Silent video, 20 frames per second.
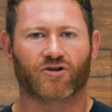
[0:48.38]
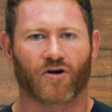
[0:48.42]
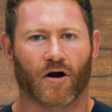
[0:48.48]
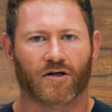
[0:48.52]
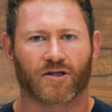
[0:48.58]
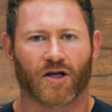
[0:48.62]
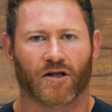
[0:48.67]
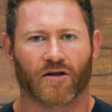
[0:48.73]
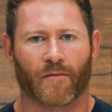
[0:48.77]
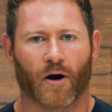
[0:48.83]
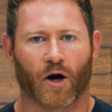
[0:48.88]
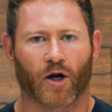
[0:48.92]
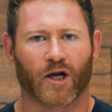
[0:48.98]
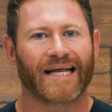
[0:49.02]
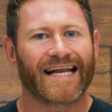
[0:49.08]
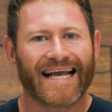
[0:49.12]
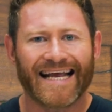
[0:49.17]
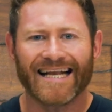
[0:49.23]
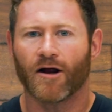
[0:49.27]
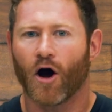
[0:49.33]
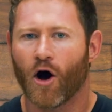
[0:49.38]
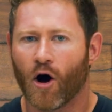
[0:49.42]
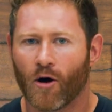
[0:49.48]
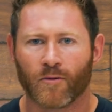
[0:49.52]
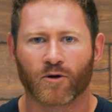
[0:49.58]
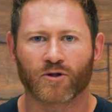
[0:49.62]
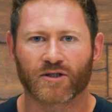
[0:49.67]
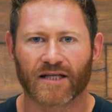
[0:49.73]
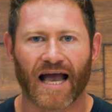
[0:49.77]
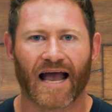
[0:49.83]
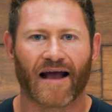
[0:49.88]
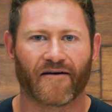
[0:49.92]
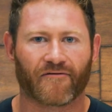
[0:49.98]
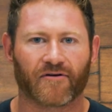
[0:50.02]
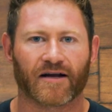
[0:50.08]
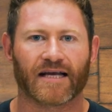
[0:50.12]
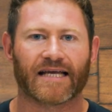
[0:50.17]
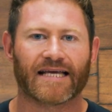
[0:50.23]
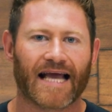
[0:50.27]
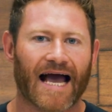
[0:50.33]
trucks on the market in almost
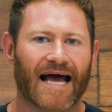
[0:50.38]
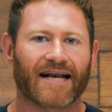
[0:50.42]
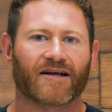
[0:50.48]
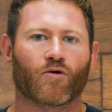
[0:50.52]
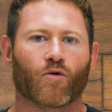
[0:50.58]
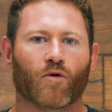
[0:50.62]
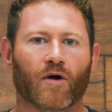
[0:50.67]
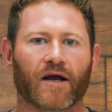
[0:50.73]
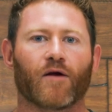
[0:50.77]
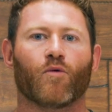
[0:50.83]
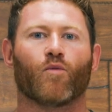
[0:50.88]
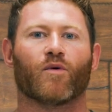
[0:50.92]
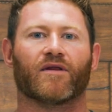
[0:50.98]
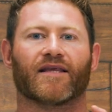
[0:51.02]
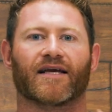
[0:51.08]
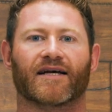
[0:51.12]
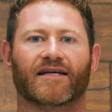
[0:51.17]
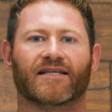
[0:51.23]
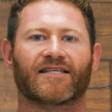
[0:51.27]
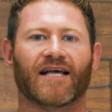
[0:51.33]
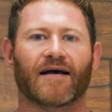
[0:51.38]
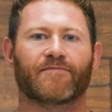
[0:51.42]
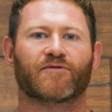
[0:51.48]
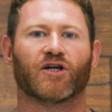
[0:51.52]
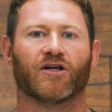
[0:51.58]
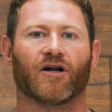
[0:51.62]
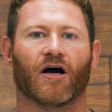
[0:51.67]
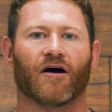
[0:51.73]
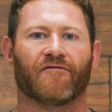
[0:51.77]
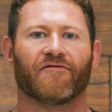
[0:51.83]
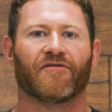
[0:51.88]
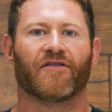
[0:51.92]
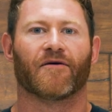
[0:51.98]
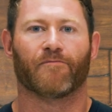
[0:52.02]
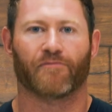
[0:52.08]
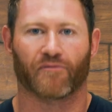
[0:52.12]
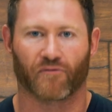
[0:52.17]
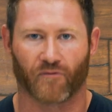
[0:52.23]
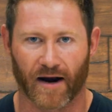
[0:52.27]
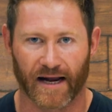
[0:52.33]
every category, with the exception of the
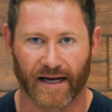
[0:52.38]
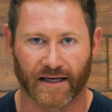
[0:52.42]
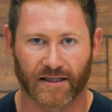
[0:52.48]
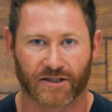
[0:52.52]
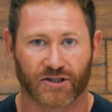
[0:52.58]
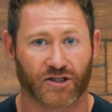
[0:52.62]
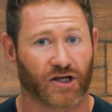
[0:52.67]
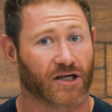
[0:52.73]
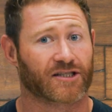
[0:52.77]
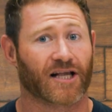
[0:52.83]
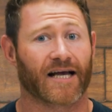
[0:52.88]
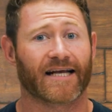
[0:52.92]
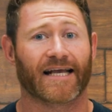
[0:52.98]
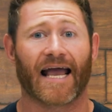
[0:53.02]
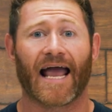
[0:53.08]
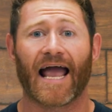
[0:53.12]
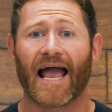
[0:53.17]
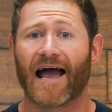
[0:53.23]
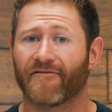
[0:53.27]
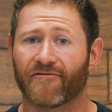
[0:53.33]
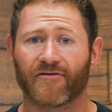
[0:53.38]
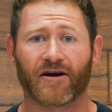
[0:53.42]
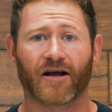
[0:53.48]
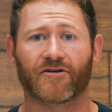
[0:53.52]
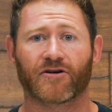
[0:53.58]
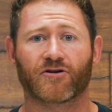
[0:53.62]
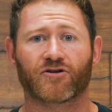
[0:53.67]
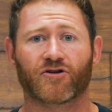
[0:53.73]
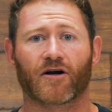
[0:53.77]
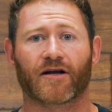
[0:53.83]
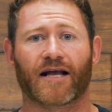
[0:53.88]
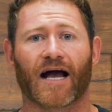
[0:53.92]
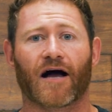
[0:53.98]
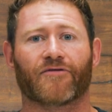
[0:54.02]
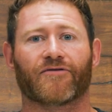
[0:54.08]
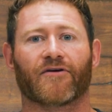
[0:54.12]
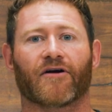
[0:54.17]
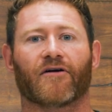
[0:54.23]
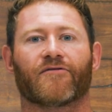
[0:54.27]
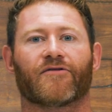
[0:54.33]
brakes. Just like every other truck
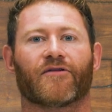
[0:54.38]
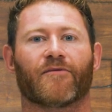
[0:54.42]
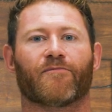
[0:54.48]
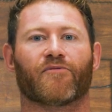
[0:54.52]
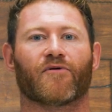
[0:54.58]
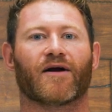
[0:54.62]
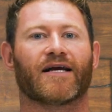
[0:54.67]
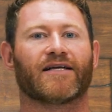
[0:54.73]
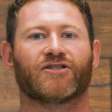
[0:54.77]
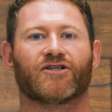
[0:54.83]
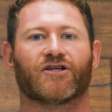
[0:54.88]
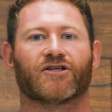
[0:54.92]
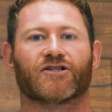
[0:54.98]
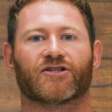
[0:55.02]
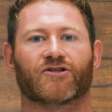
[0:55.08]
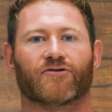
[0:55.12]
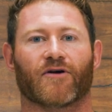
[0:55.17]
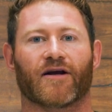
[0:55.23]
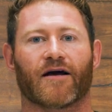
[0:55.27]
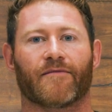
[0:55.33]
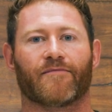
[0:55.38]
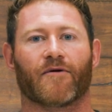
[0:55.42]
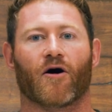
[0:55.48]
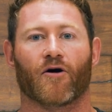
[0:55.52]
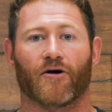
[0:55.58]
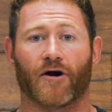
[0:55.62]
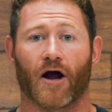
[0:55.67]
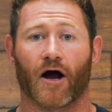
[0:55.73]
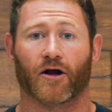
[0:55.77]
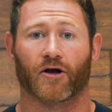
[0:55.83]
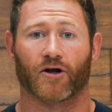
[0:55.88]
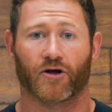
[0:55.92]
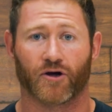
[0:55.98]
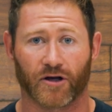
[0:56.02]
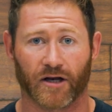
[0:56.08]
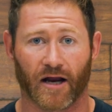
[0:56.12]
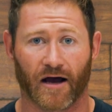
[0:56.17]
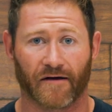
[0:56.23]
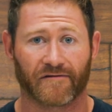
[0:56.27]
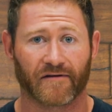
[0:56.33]
out there, the brakes just straight up are not
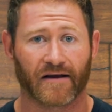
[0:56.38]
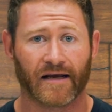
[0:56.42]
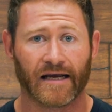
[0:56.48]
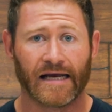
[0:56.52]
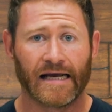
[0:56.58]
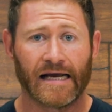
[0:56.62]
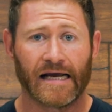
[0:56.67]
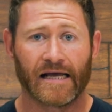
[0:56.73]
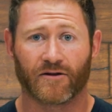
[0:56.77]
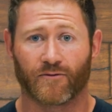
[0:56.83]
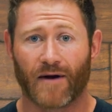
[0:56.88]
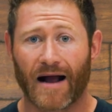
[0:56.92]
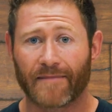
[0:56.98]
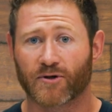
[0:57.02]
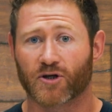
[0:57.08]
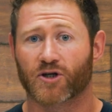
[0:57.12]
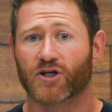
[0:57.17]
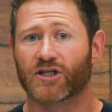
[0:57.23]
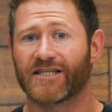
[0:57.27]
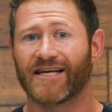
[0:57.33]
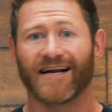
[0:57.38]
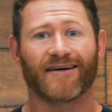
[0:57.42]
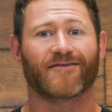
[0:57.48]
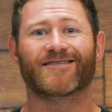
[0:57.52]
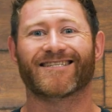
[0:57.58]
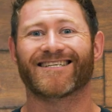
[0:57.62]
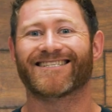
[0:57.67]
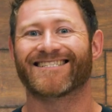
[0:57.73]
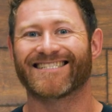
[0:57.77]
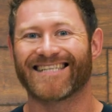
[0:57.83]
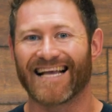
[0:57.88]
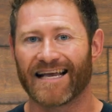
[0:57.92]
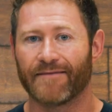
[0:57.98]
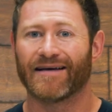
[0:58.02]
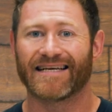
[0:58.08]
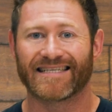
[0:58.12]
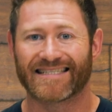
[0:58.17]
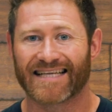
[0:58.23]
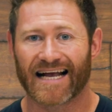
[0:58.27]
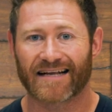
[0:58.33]
good enough. The Raptor shares the same
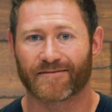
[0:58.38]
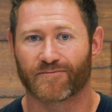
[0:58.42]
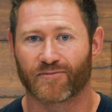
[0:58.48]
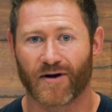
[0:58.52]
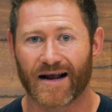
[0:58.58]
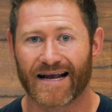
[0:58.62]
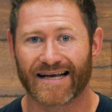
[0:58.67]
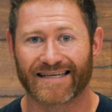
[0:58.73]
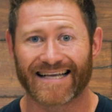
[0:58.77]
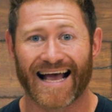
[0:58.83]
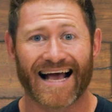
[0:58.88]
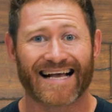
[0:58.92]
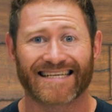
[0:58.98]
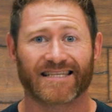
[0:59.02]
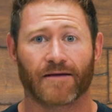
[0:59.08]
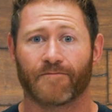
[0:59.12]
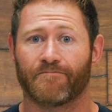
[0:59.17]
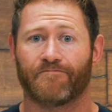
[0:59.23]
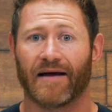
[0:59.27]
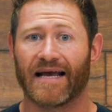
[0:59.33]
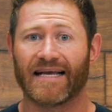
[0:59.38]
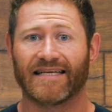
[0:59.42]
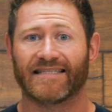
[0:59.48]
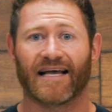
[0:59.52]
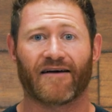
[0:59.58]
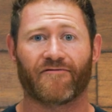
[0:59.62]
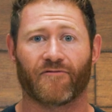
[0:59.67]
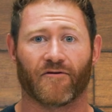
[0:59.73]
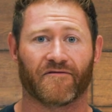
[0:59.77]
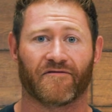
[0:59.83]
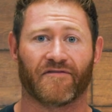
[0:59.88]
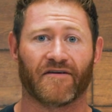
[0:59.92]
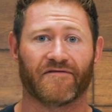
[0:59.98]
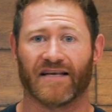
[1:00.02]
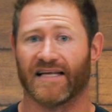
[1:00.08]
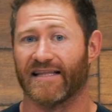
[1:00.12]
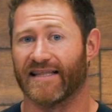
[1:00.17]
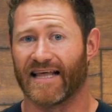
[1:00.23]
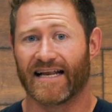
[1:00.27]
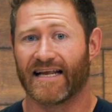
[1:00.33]
exact brakes as the base
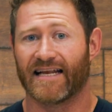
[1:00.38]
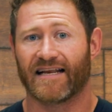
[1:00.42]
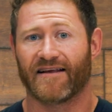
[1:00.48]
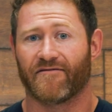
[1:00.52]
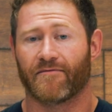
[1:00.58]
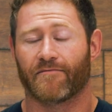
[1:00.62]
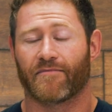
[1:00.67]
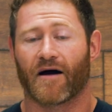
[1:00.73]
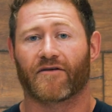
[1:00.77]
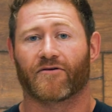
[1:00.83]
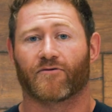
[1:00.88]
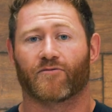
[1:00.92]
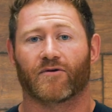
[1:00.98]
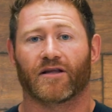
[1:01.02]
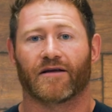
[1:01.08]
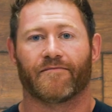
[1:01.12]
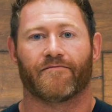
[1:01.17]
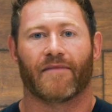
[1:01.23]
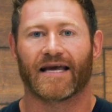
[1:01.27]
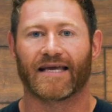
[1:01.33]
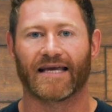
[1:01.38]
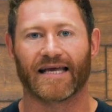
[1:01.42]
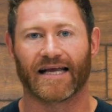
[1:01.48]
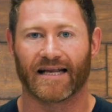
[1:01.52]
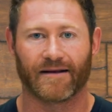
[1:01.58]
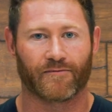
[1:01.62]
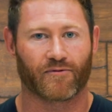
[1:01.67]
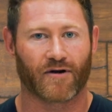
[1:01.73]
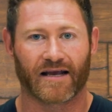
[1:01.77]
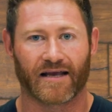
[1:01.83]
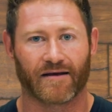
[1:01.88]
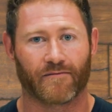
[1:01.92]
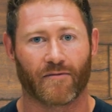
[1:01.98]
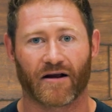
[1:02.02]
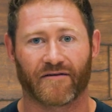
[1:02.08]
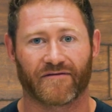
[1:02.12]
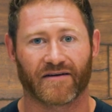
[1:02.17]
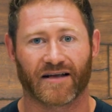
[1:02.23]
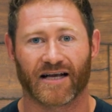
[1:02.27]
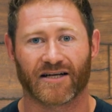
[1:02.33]
F-150. They didn't even bother really making any braking
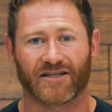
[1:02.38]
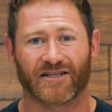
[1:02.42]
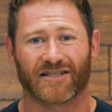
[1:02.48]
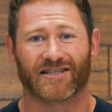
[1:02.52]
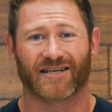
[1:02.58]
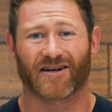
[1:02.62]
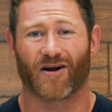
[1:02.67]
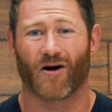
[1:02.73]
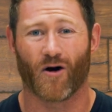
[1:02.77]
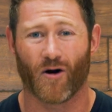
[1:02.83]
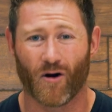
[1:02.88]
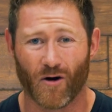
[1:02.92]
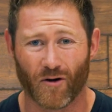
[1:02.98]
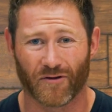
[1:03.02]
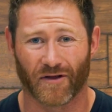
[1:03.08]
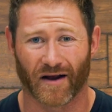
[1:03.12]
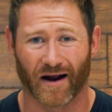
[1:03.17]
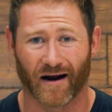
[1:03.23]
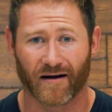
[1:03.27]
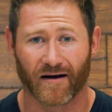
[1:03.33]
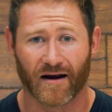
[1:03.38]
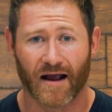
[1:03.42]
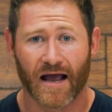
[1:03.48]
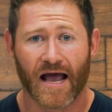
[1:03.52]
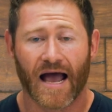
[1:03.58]
modifications at all there.